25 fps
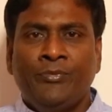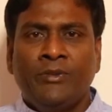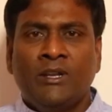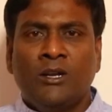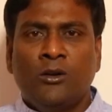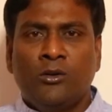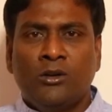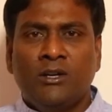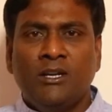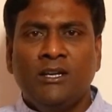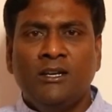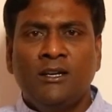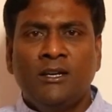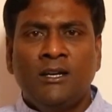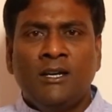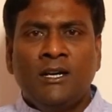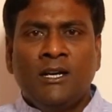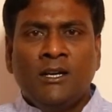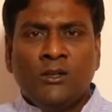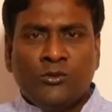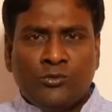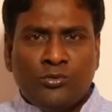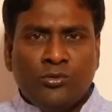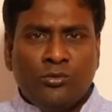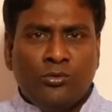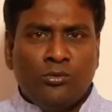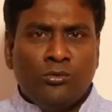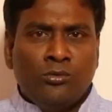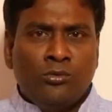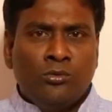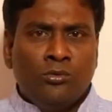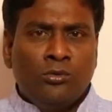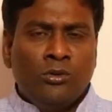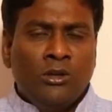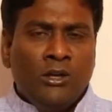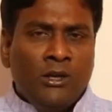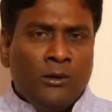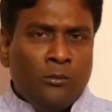Okay,
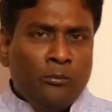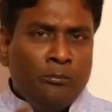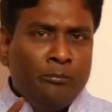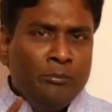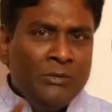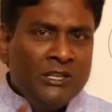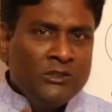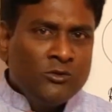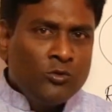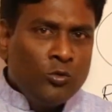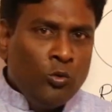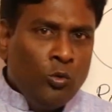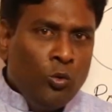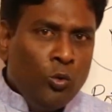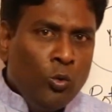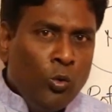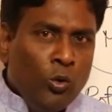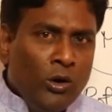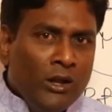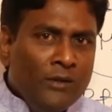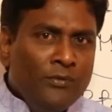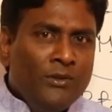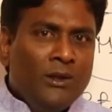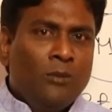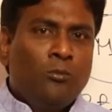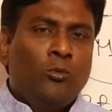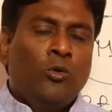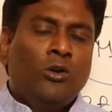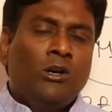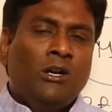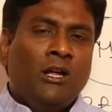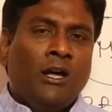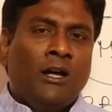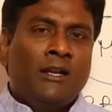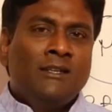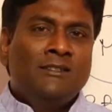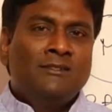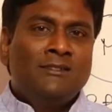so means load on the
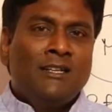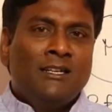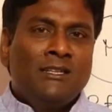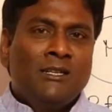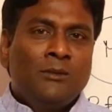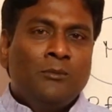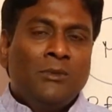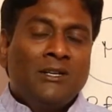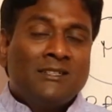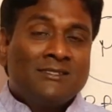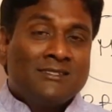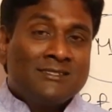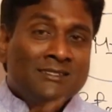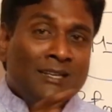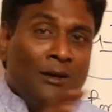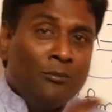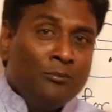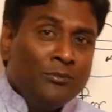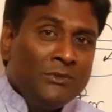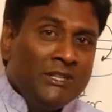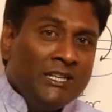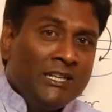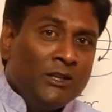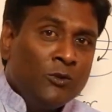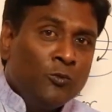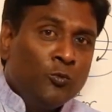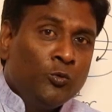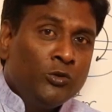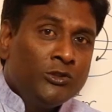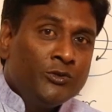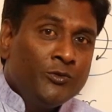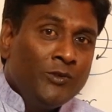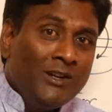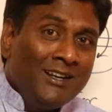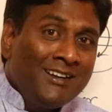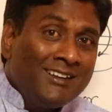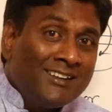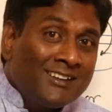motor is nothing but something which
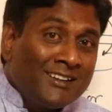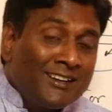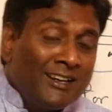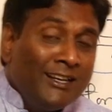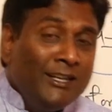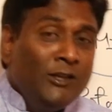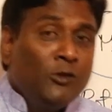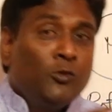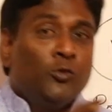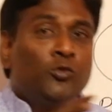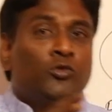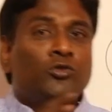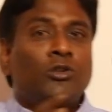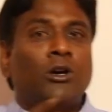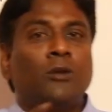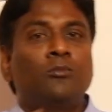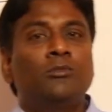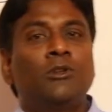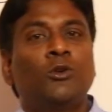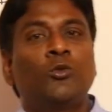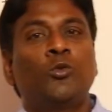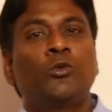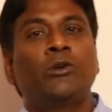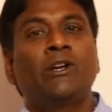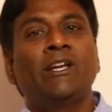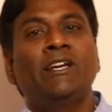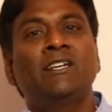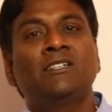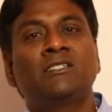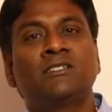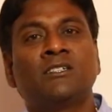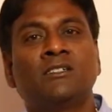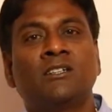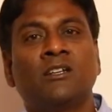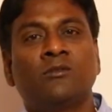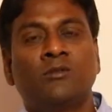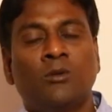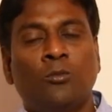will try to stop the
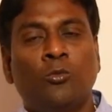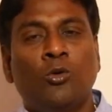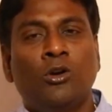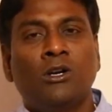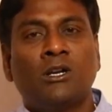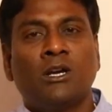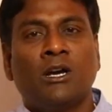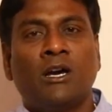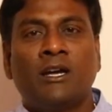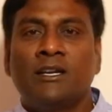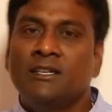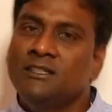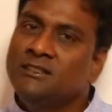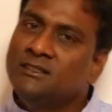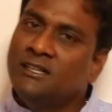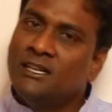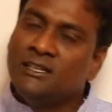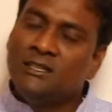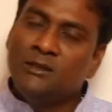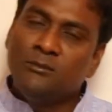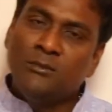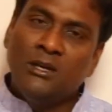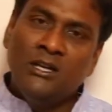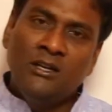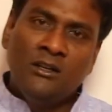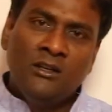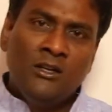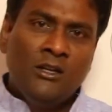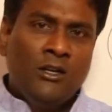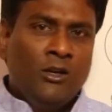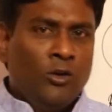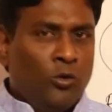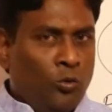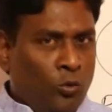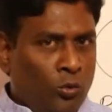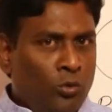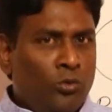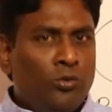rotation of the motor is nothing but
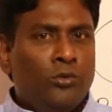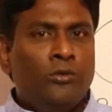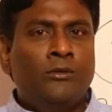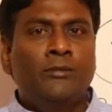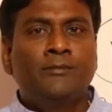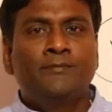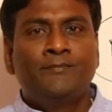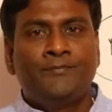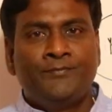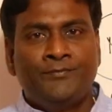load.